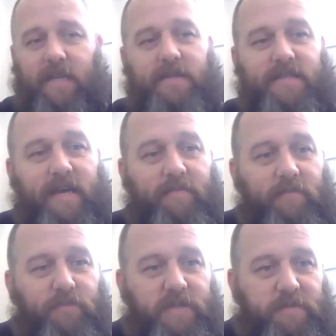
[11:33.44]
the same,
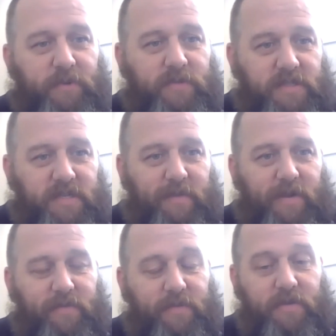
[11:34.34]
principles the same and
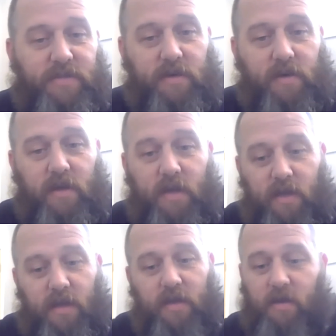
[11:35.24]
everything. So
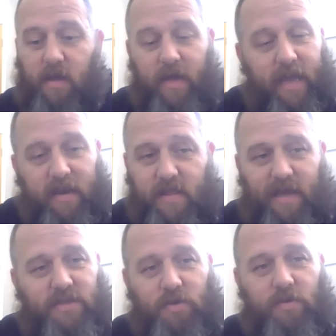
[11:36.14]
again,
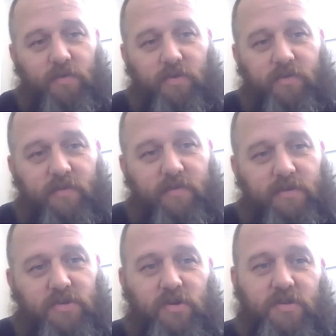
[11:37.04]
that's another one.
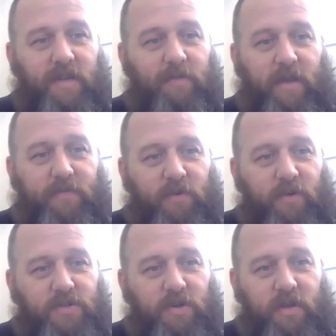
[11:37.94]
Just go stick my
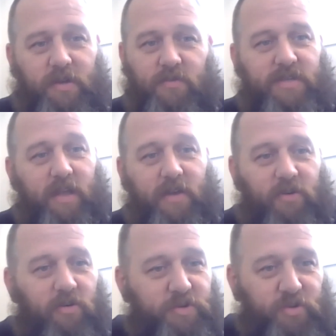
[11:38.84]
headphones on, in utility
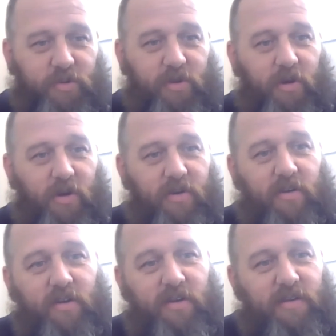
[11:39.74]
room, shut door,
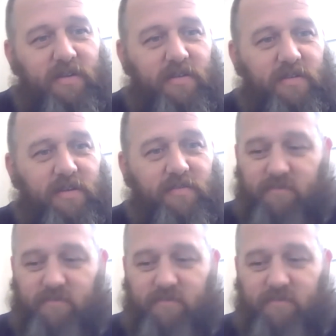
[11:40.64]
and